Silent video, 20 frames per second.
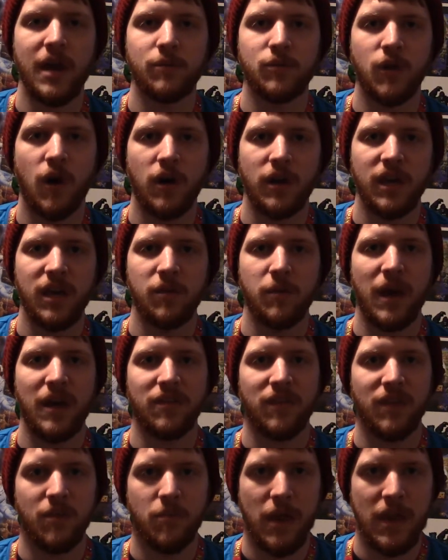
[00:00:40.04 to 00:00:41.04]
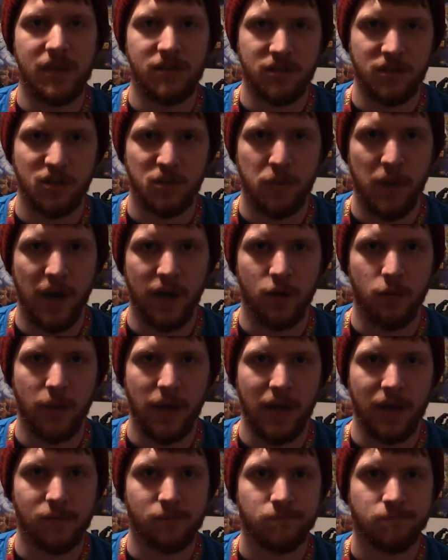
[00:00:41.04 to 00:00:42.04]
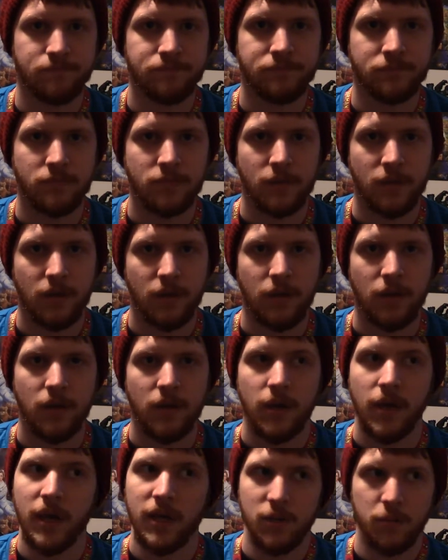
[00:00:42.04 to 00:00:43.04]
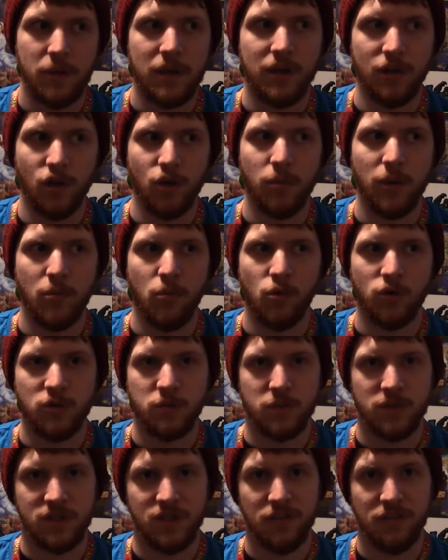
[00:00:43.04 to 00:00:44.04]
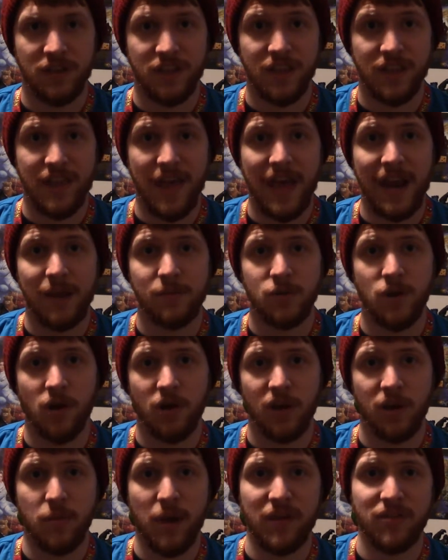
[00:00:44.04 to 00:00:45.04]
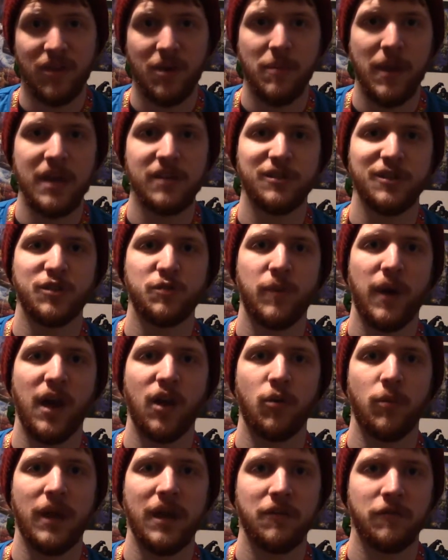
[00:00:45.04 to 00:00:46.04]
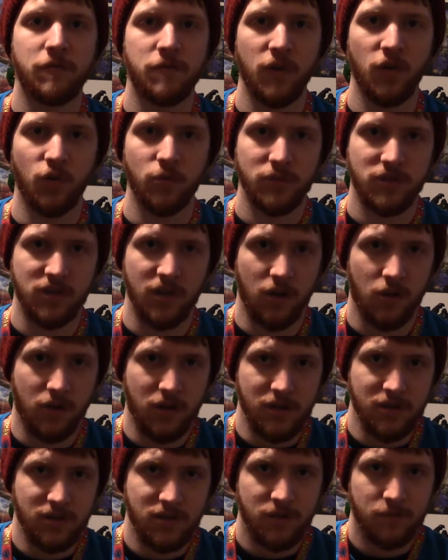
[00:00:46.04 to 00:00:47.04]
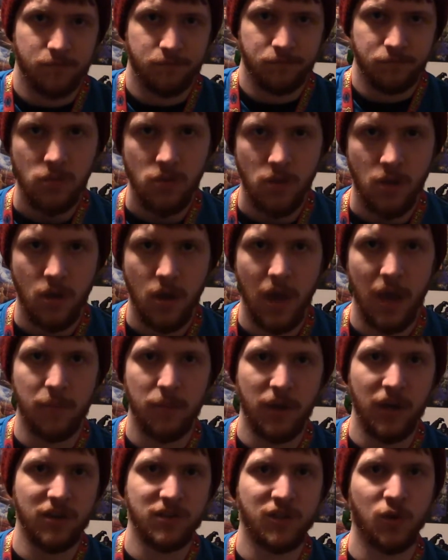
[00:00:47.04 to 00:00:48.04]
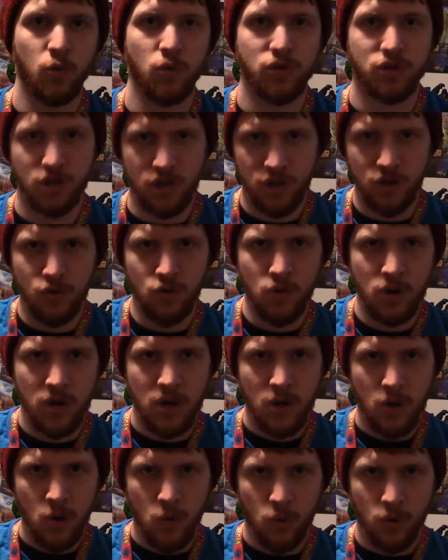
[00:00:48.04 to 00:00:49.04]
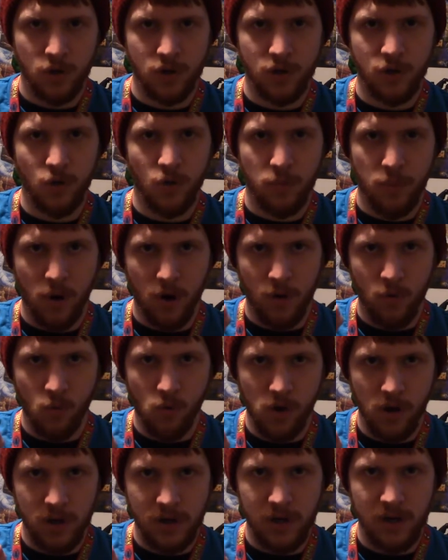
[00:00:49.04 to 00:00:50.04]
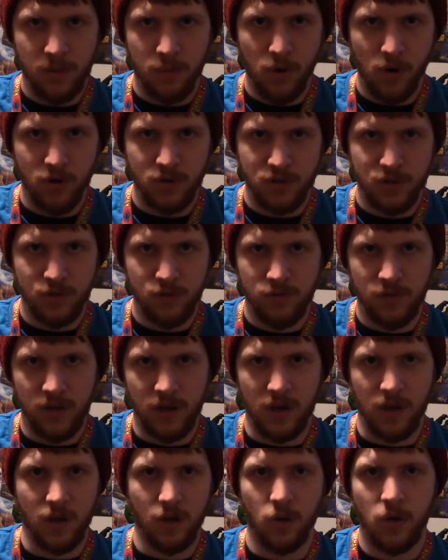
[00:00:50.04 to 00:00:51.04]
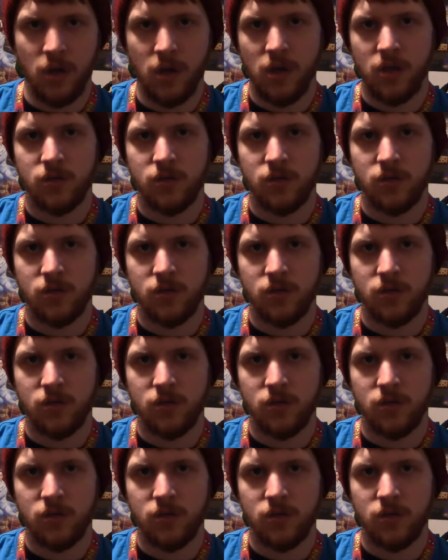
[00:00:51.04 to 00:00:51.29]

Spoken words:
I'm talking about The Amazing Spider-Man. And to be a little bit more specific than that, I'm talking about the Amazing Spider-Man film series. And because there were two, we're going to do a part 1 and a part 2 video.